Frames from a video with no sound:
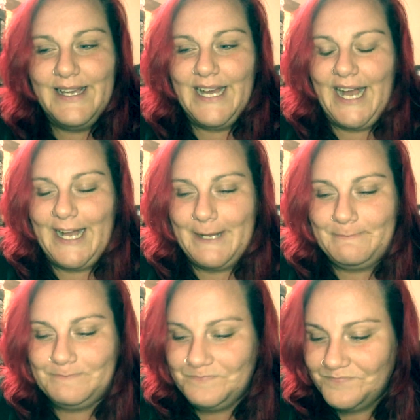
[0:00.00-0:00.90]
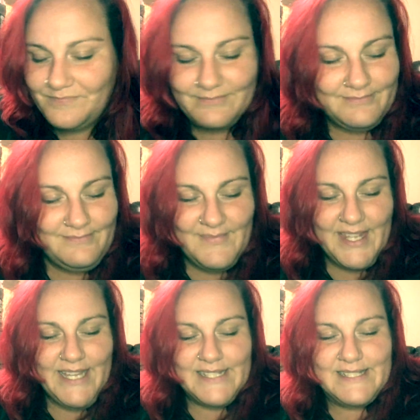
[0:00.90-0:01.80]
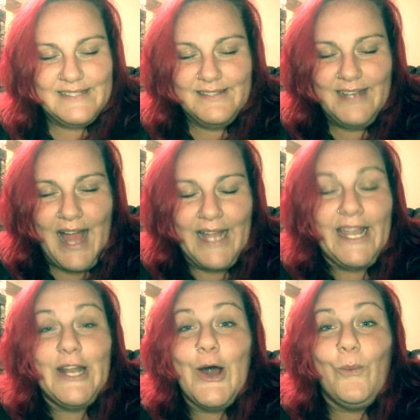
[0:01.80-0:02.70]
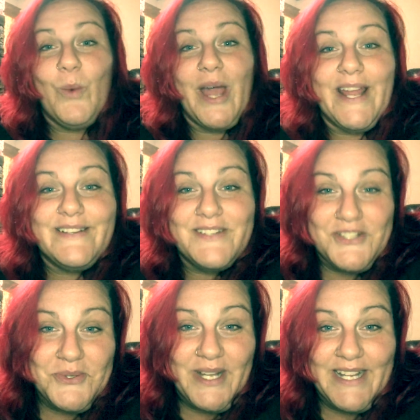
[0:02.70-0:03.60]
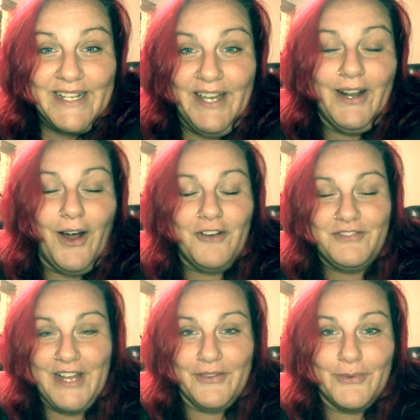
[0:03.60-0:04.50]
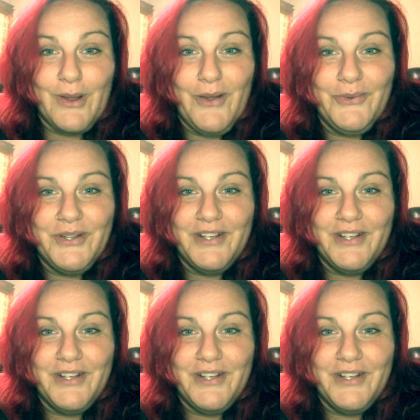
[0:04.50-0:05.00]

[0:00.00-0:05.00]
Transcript: I cannot wait to get it cut off down the road.